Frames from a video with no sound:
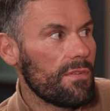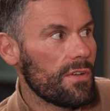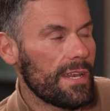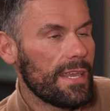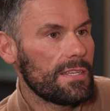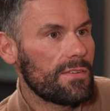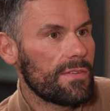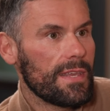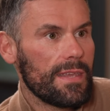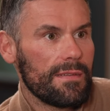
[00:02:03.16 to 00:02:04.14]
of looking at each other
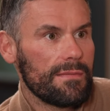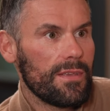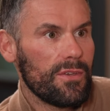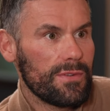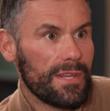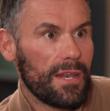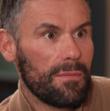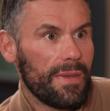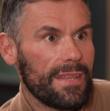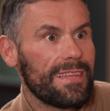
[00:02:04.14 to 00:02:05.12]
thinking, who's it going to
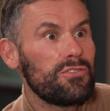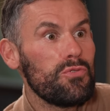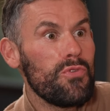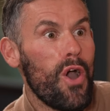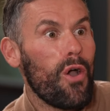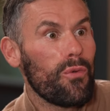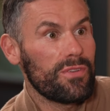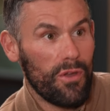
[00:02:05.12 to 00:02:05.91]
be? Did you know?